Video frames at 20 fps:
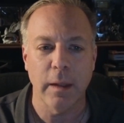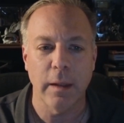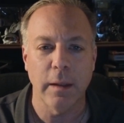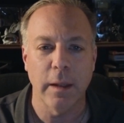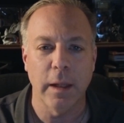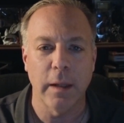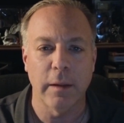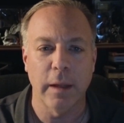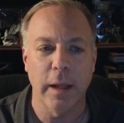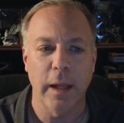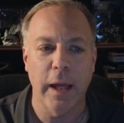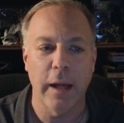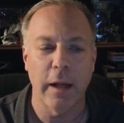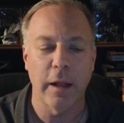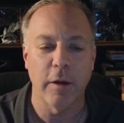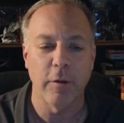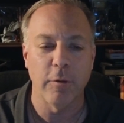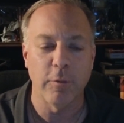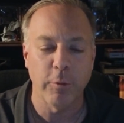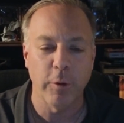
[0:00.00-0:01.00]
that they had
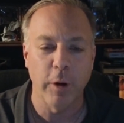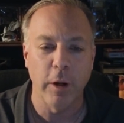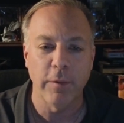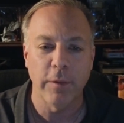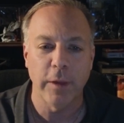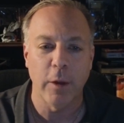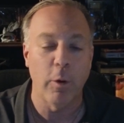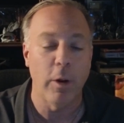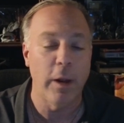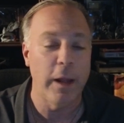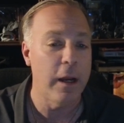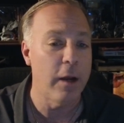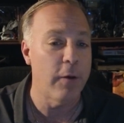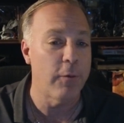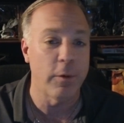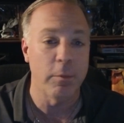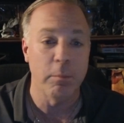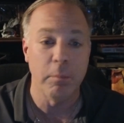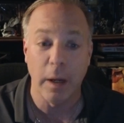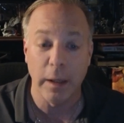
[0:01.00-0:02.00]
to confront. They were in
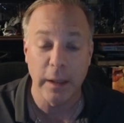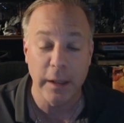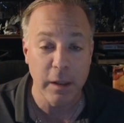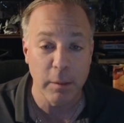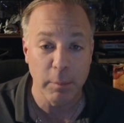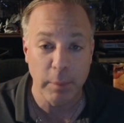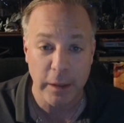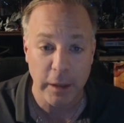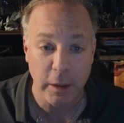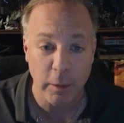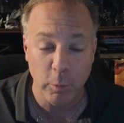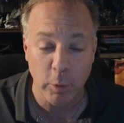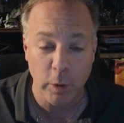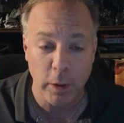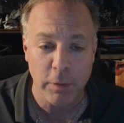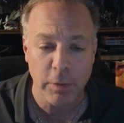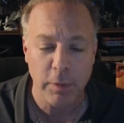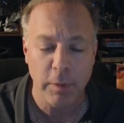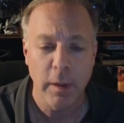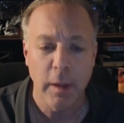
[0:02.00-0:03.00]
it for money to begin
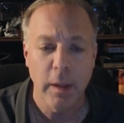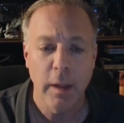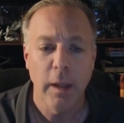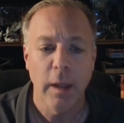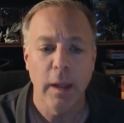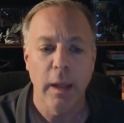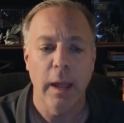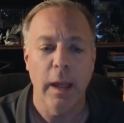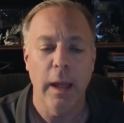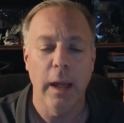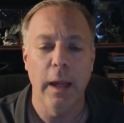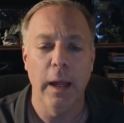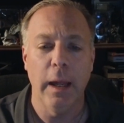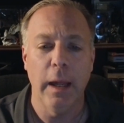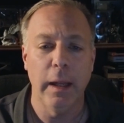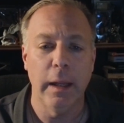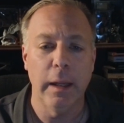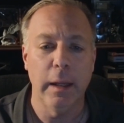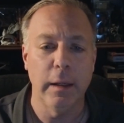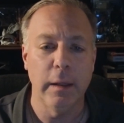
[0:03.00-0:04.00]
with,
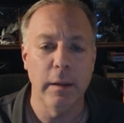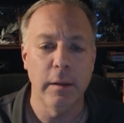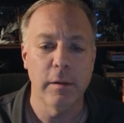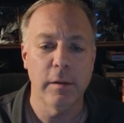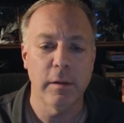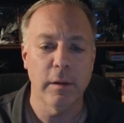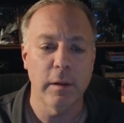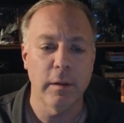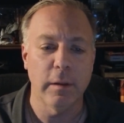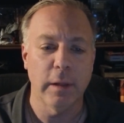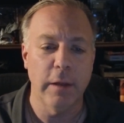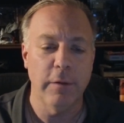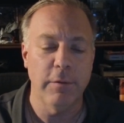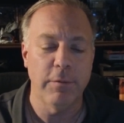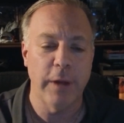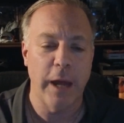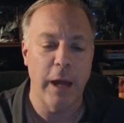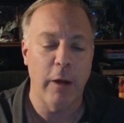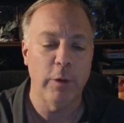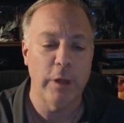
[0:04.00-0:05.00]
and they
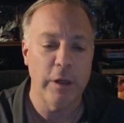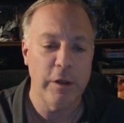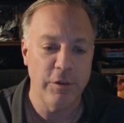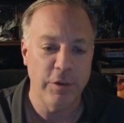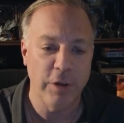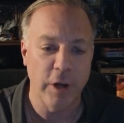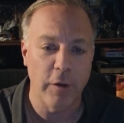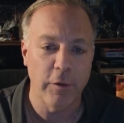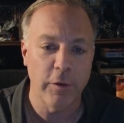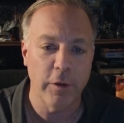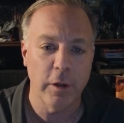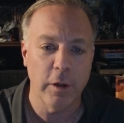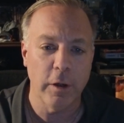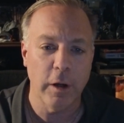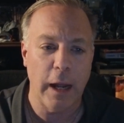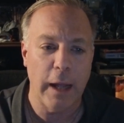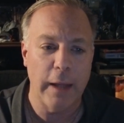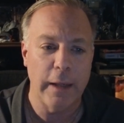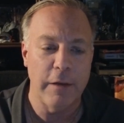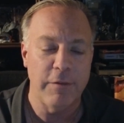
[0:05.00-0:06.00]
found each
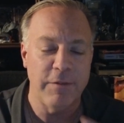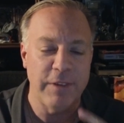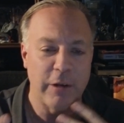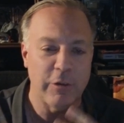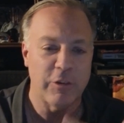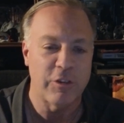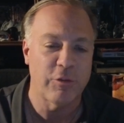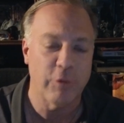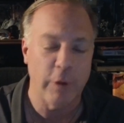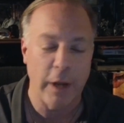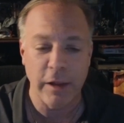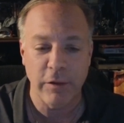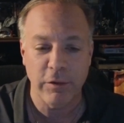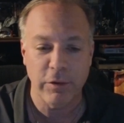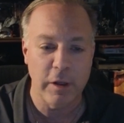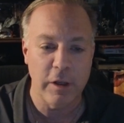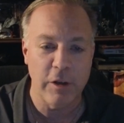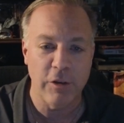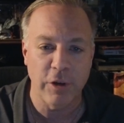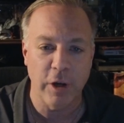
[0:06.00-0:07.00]
other and they found
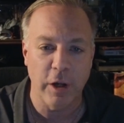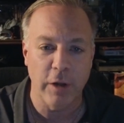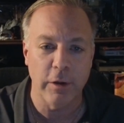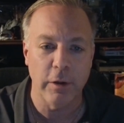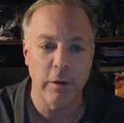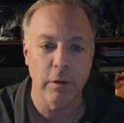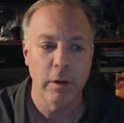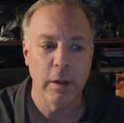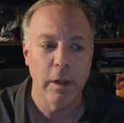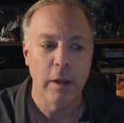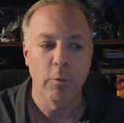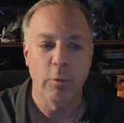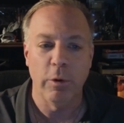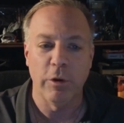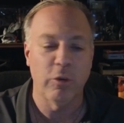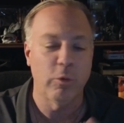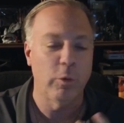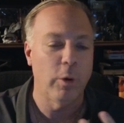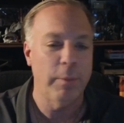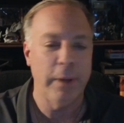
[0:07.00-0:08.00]
strengths in each other,
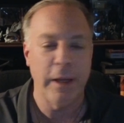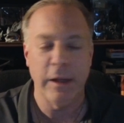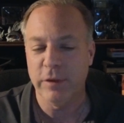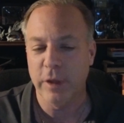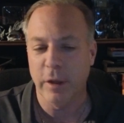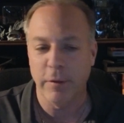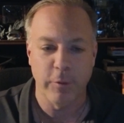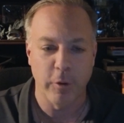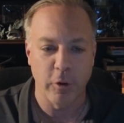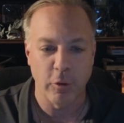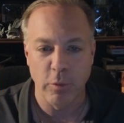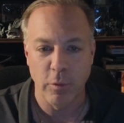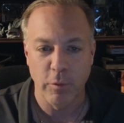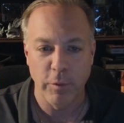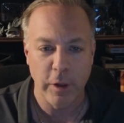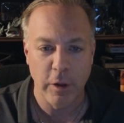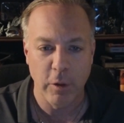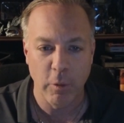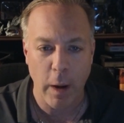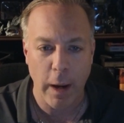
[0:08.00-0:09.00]
which is what makes that first
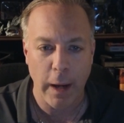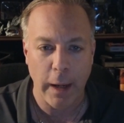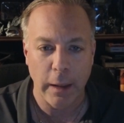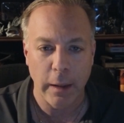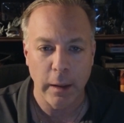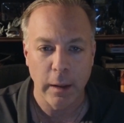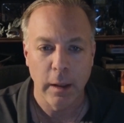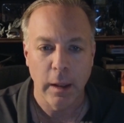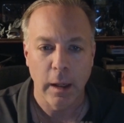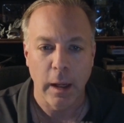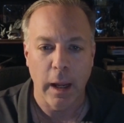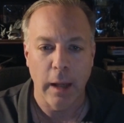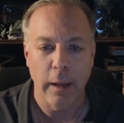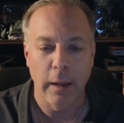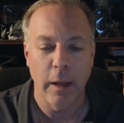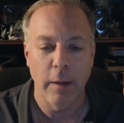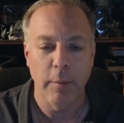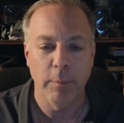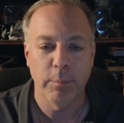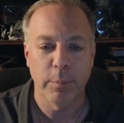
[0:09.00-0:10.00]
movie great.
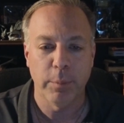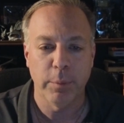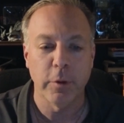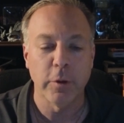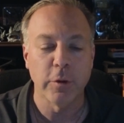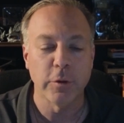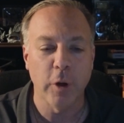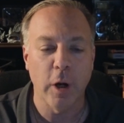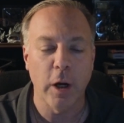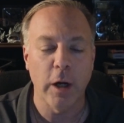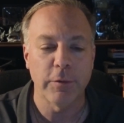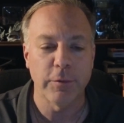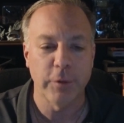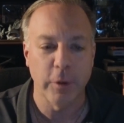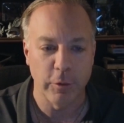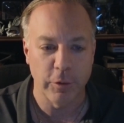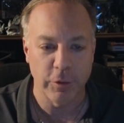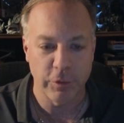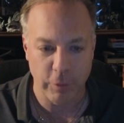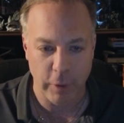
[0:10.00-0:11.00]
And they pulled off
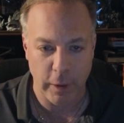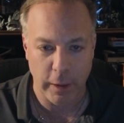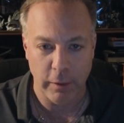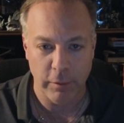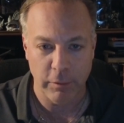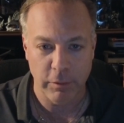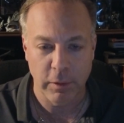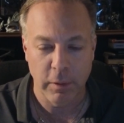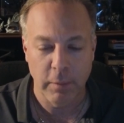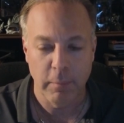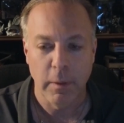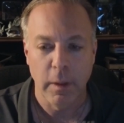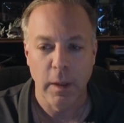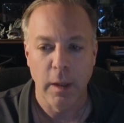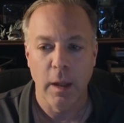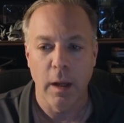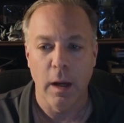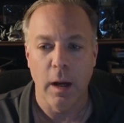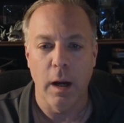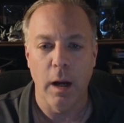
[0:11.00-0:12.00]
those strengths.
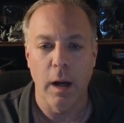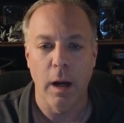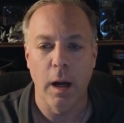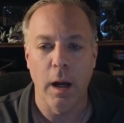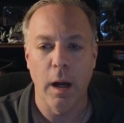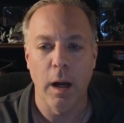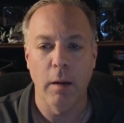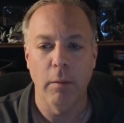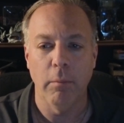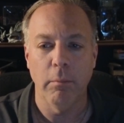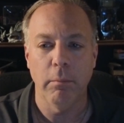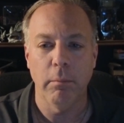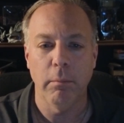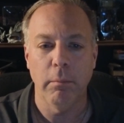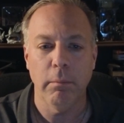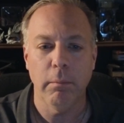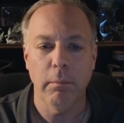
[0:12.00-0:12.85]
Um,